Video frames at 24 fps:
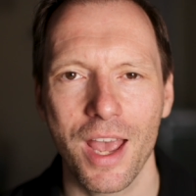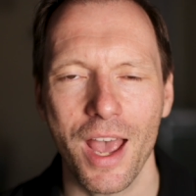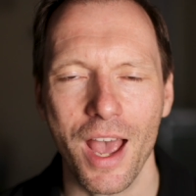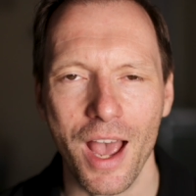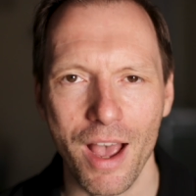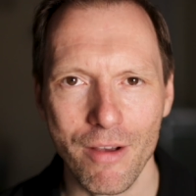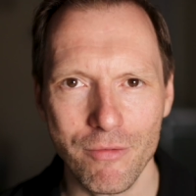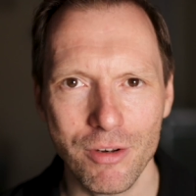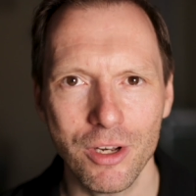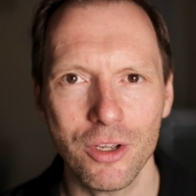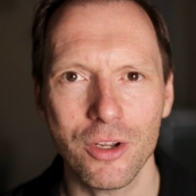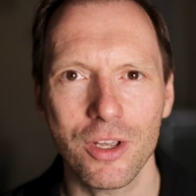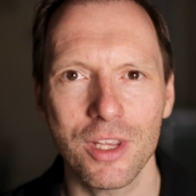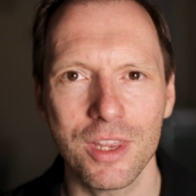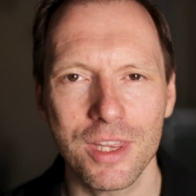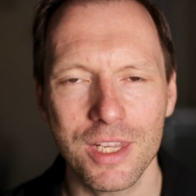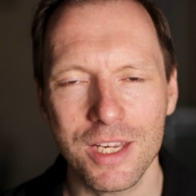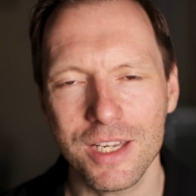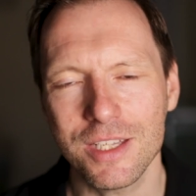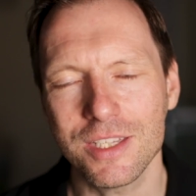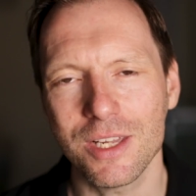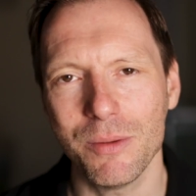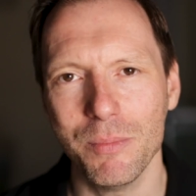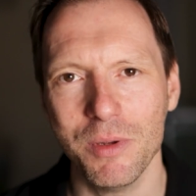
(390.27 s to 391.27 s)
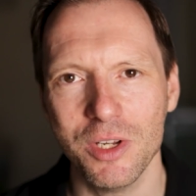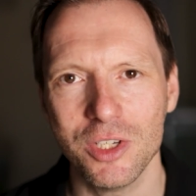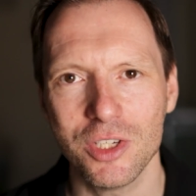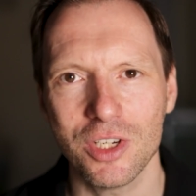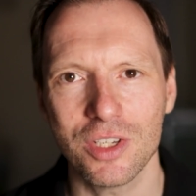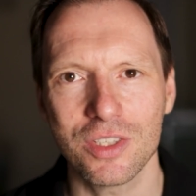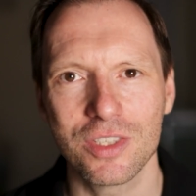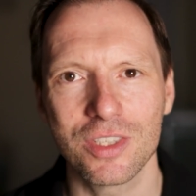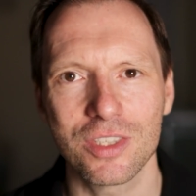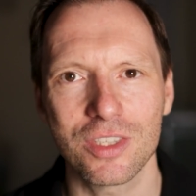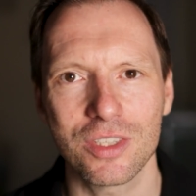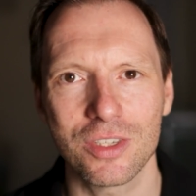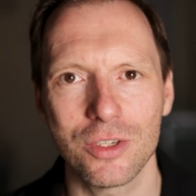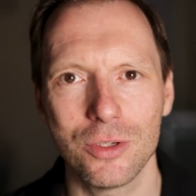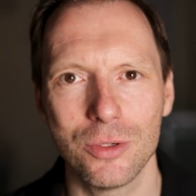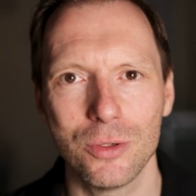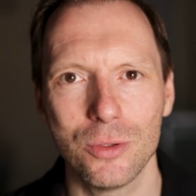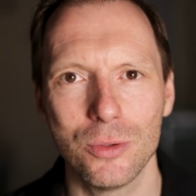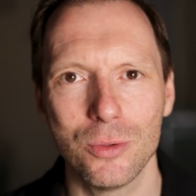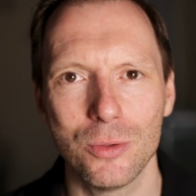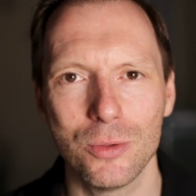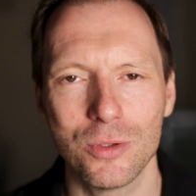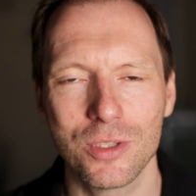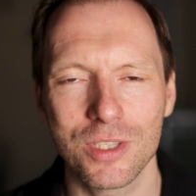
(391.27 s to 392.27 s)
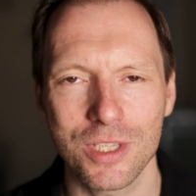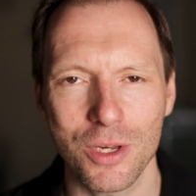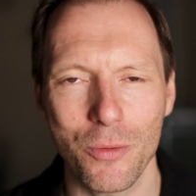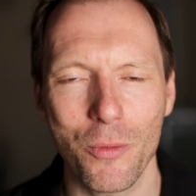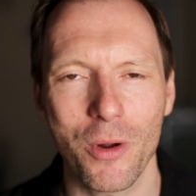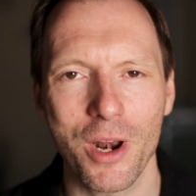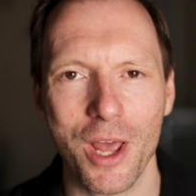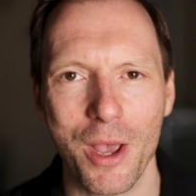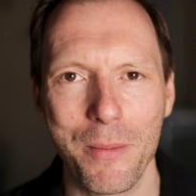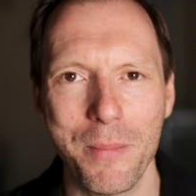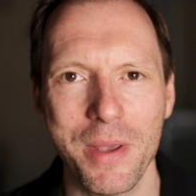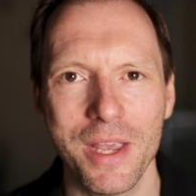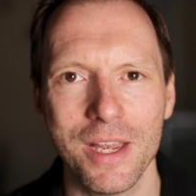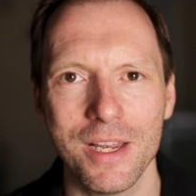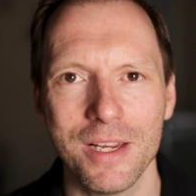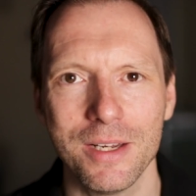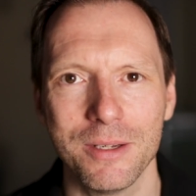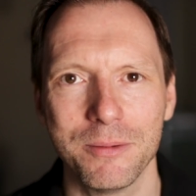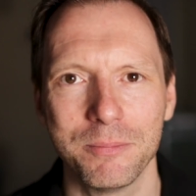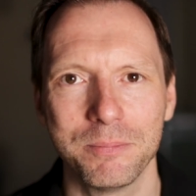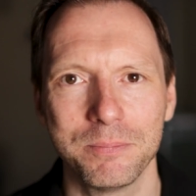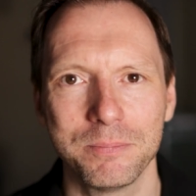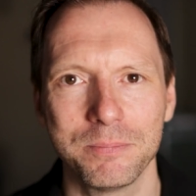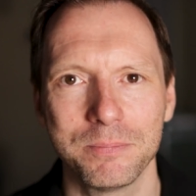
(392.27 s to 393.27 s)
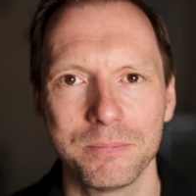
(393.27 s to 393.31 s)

Have a look at these images to see what I mean.